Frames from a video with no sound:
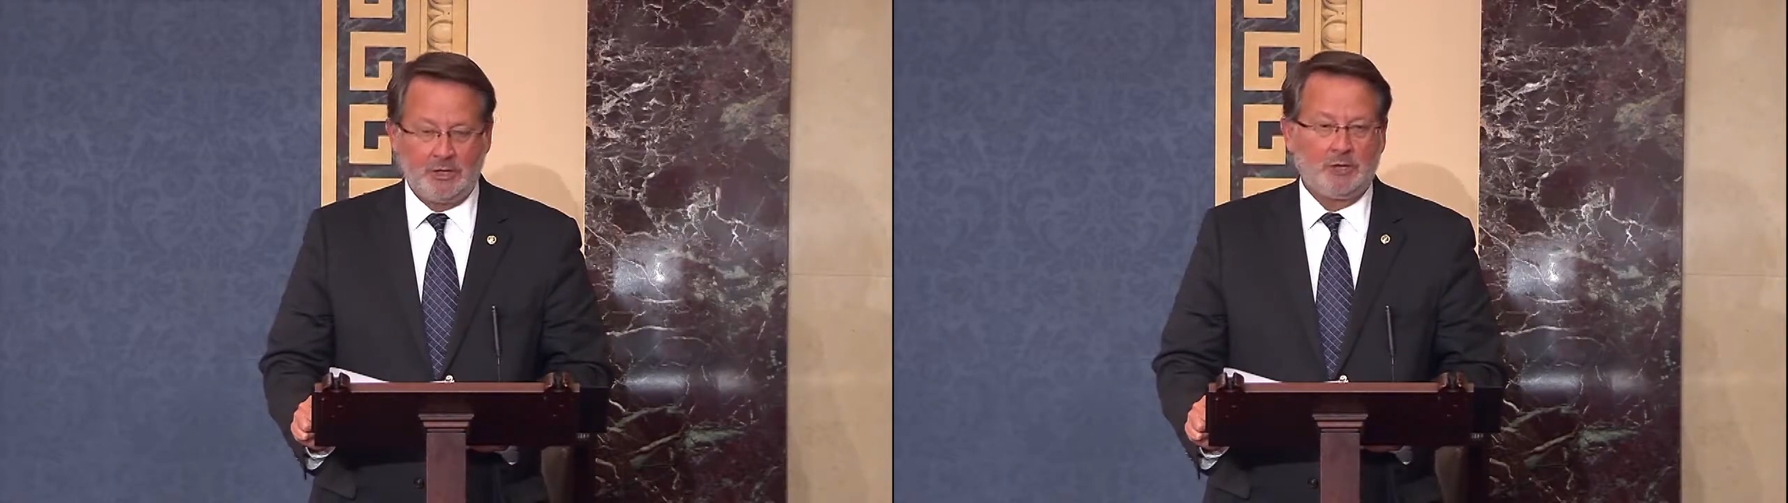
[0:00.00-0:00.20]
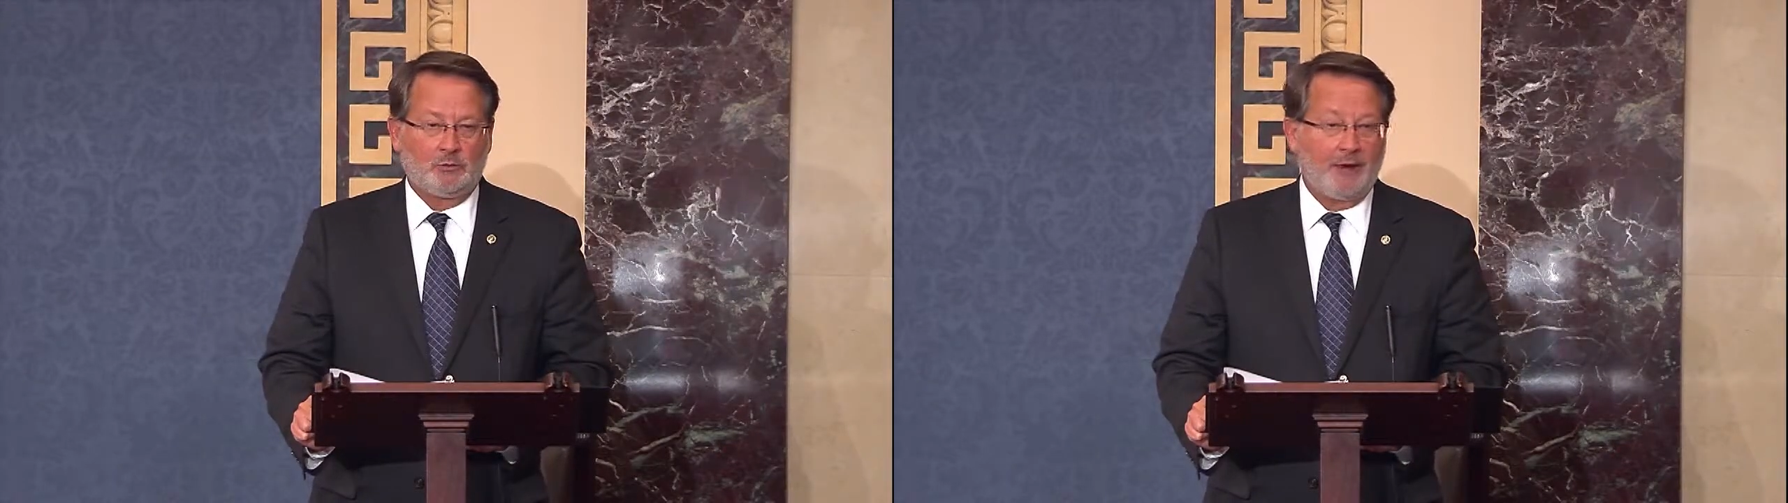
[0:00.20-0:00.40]

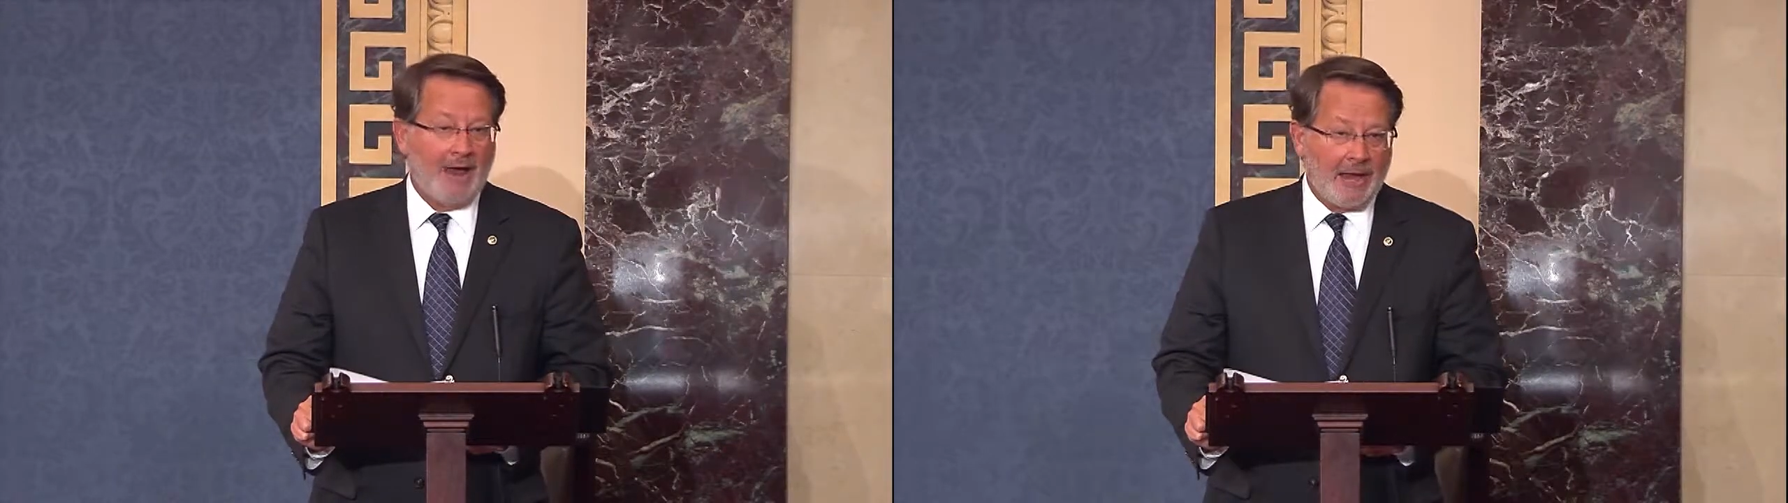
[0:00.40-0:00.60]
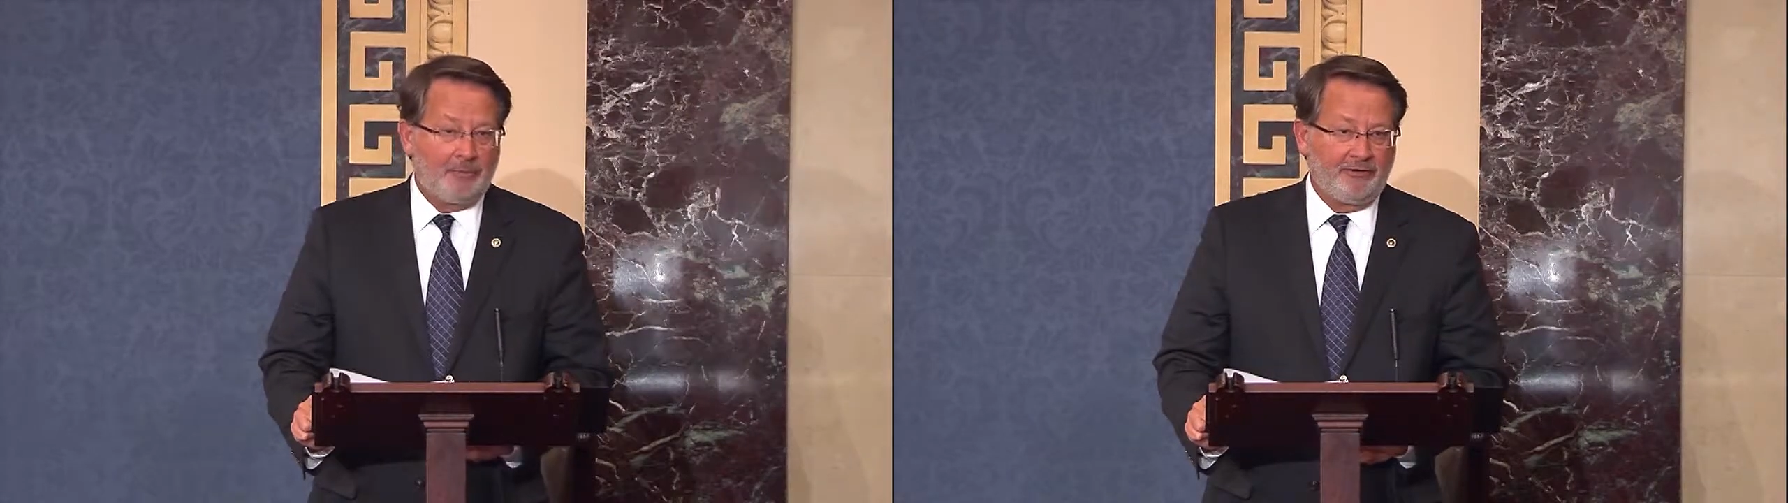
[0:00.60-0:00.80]
would
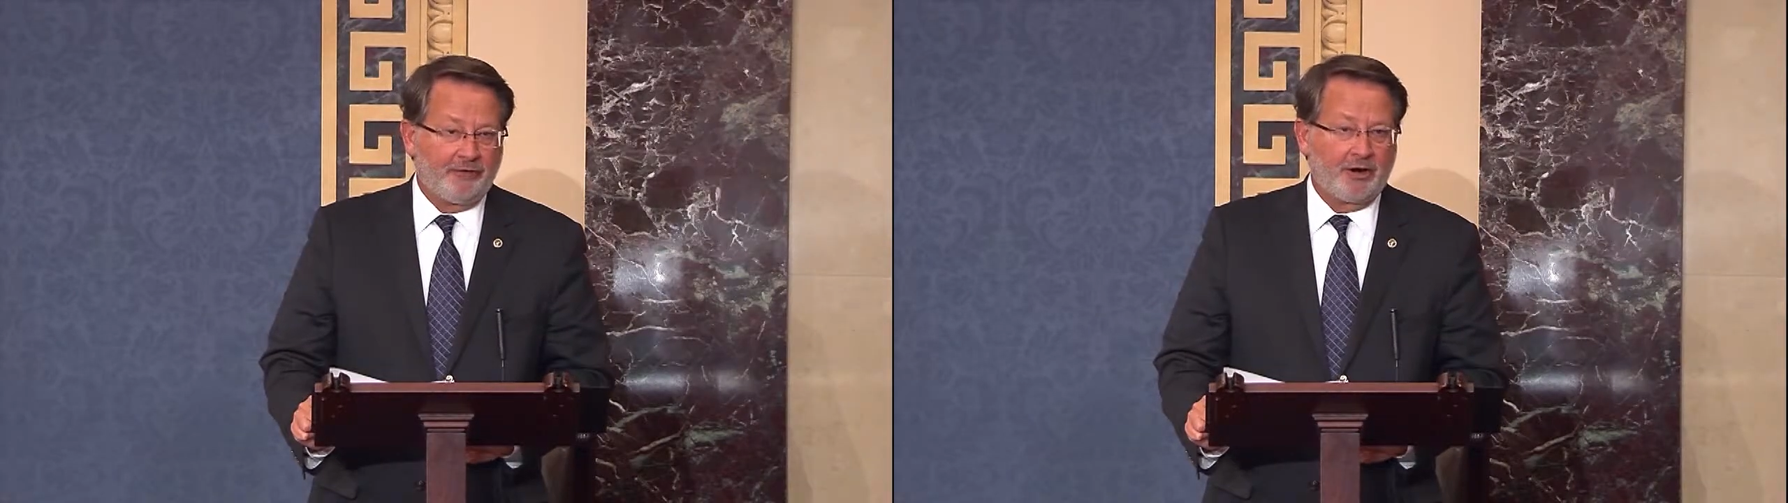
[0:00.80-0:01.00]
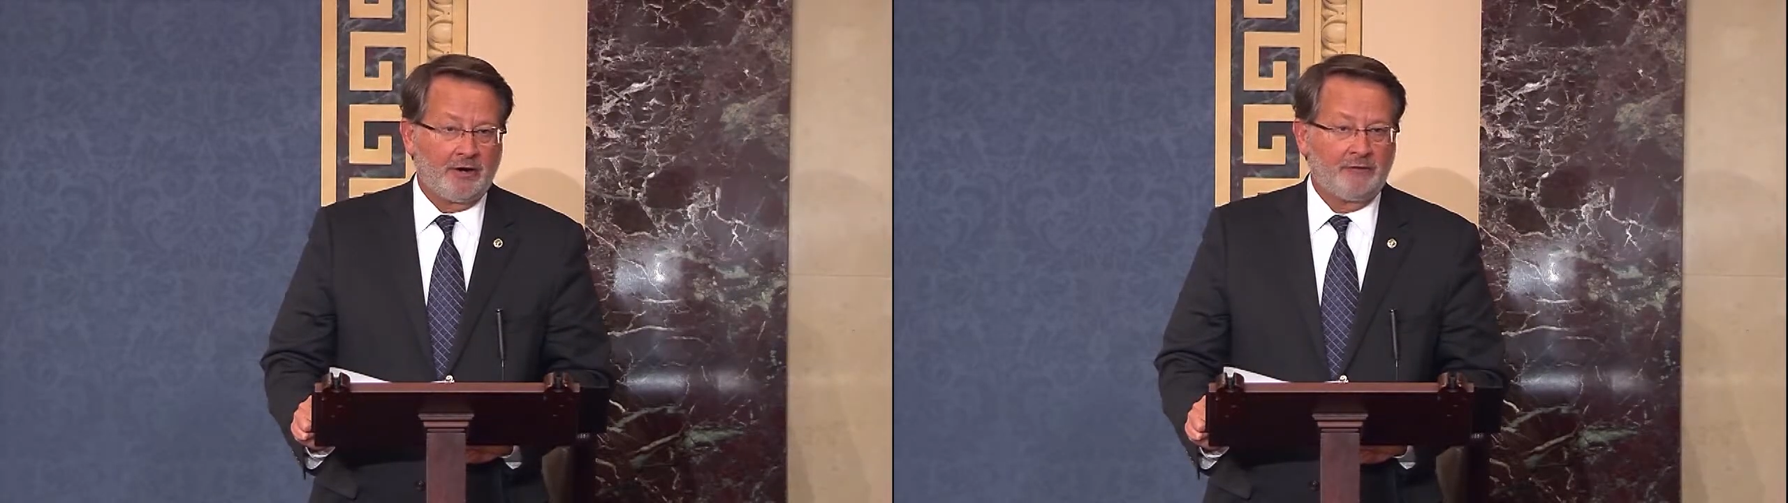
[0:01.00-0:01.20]
not be
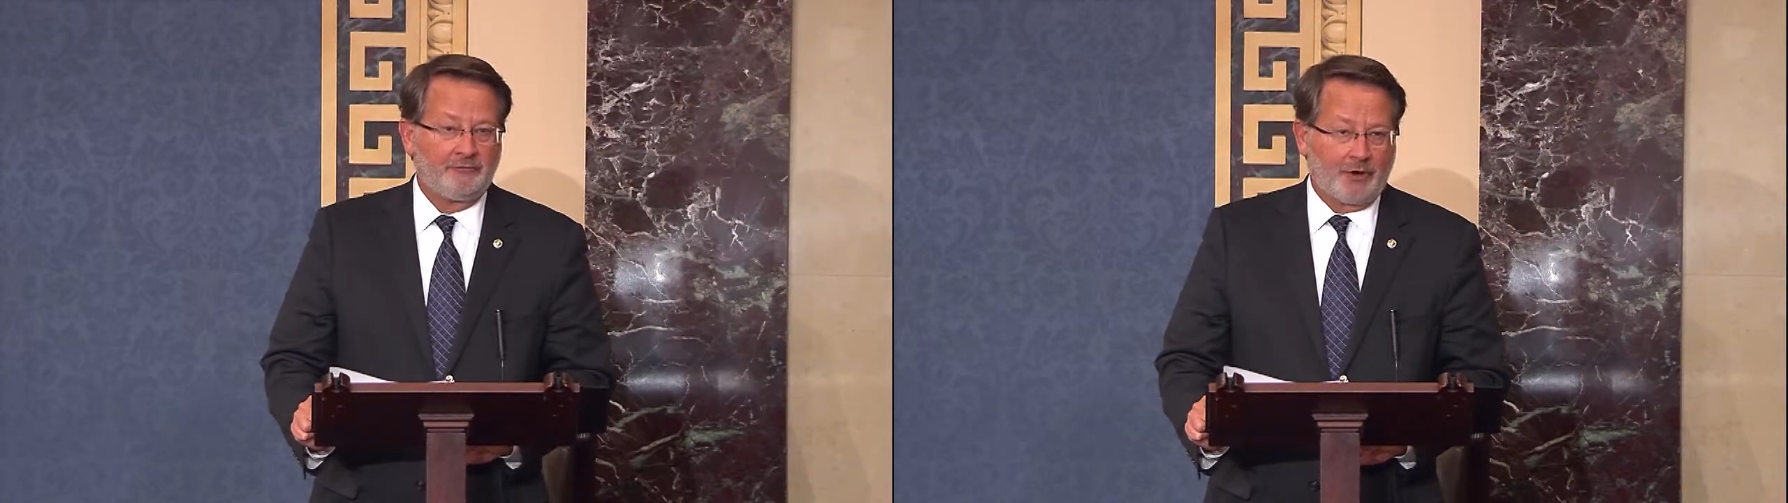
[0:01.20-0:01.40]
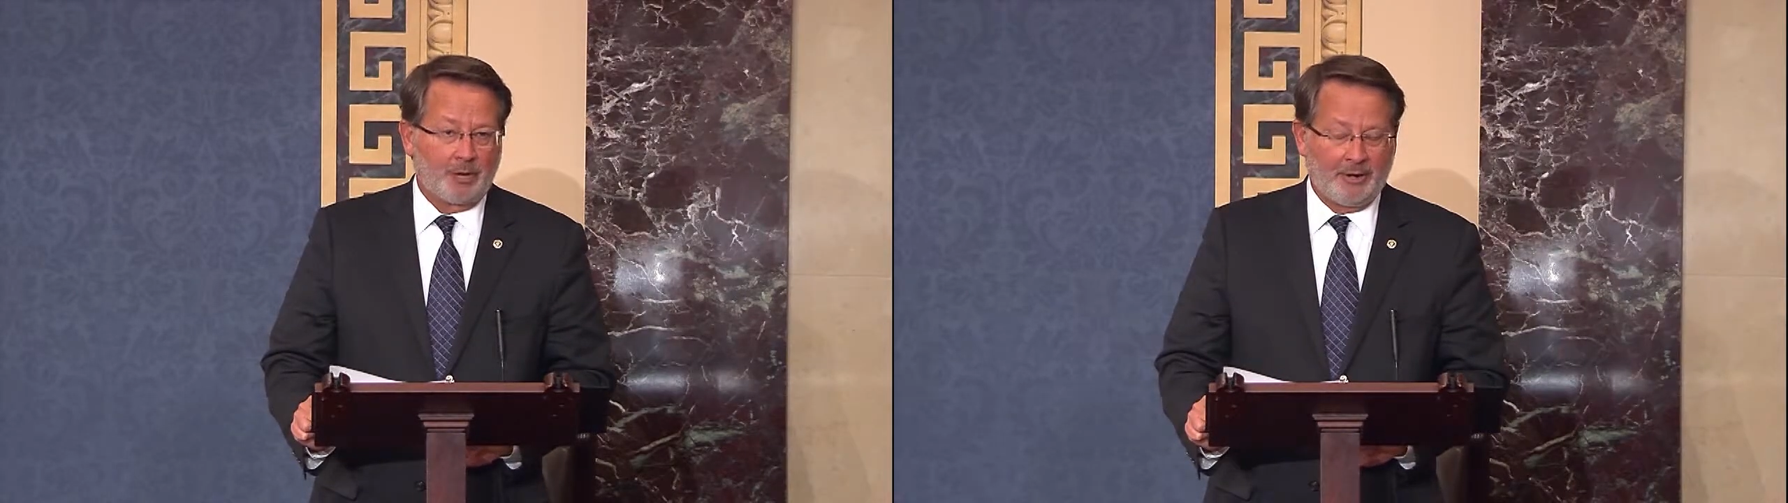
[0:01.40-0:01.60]
very
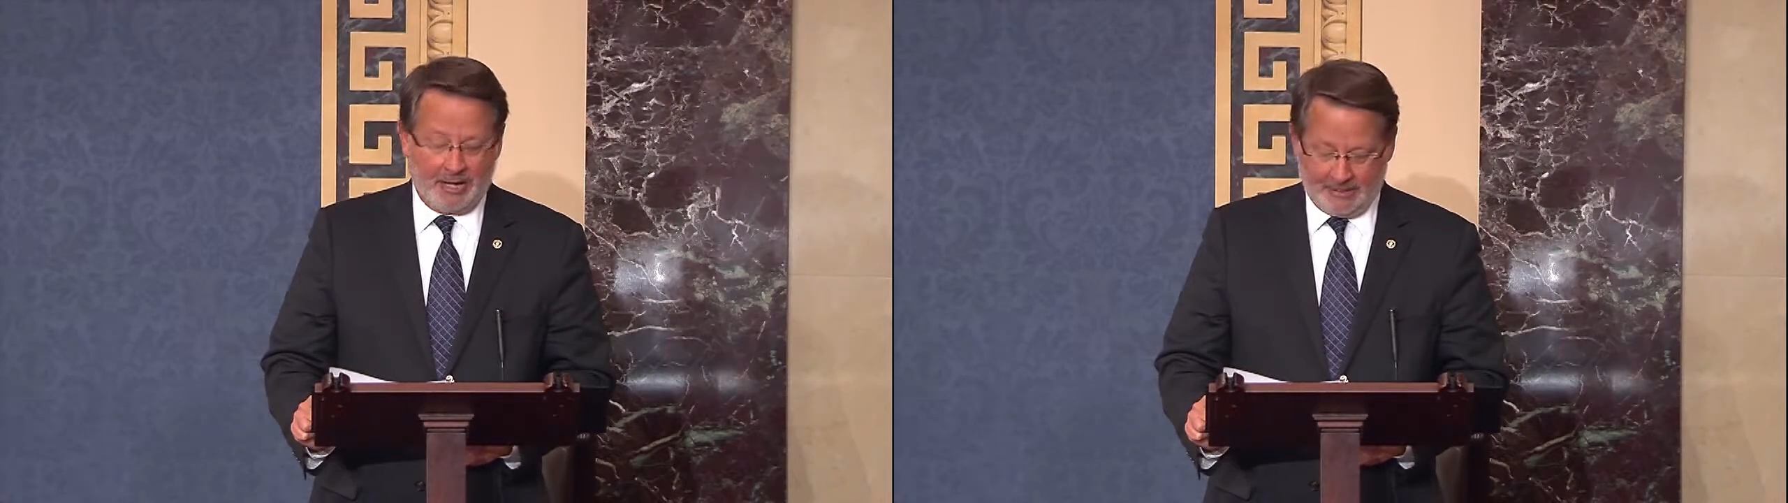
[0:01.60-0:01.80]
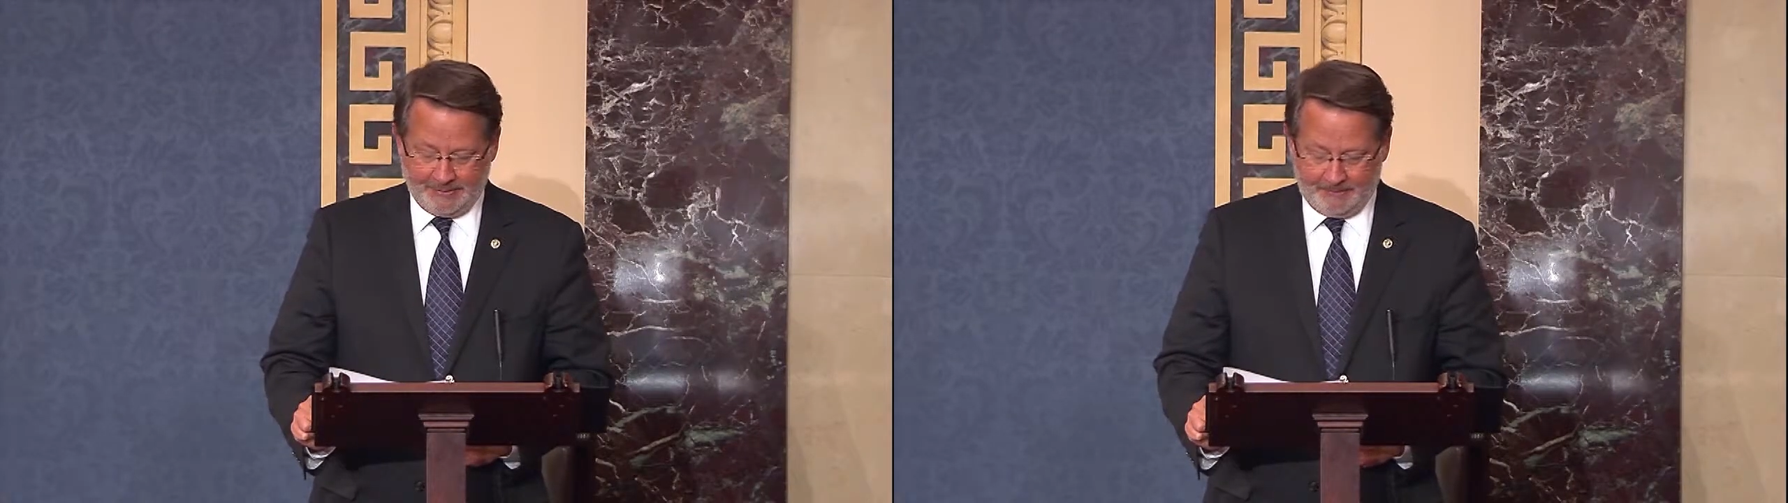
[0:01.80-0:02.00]
far
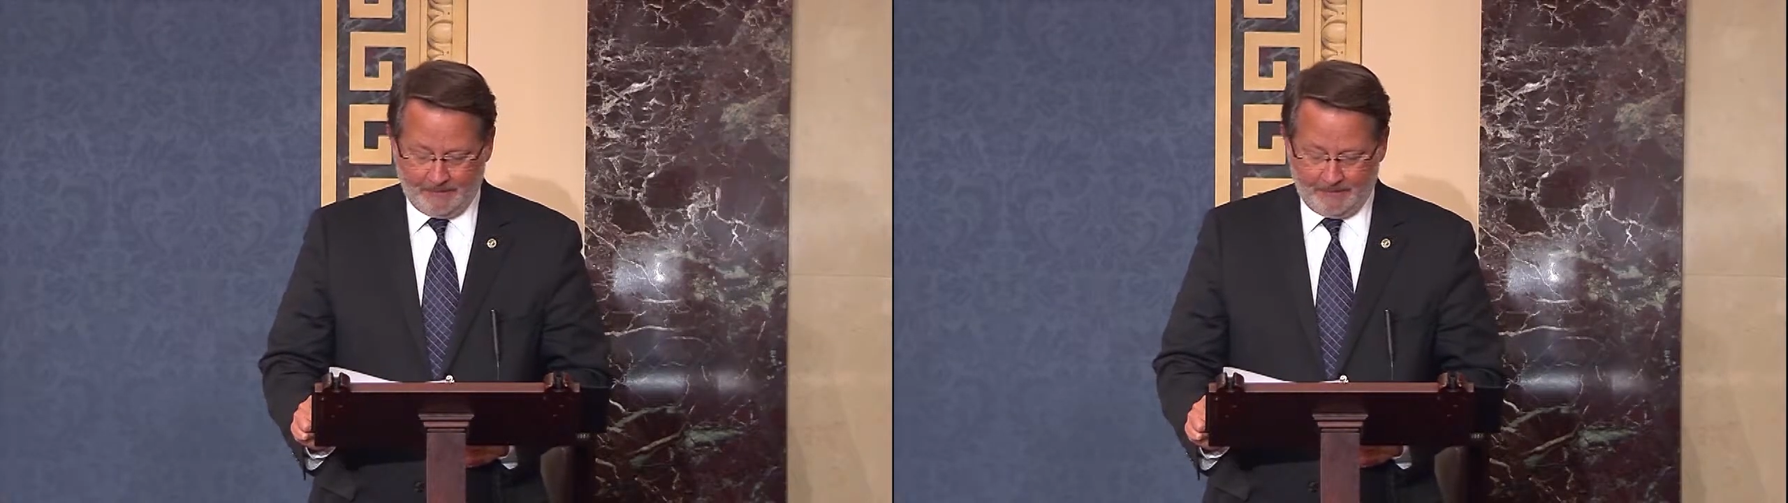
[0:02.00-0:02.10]
behind.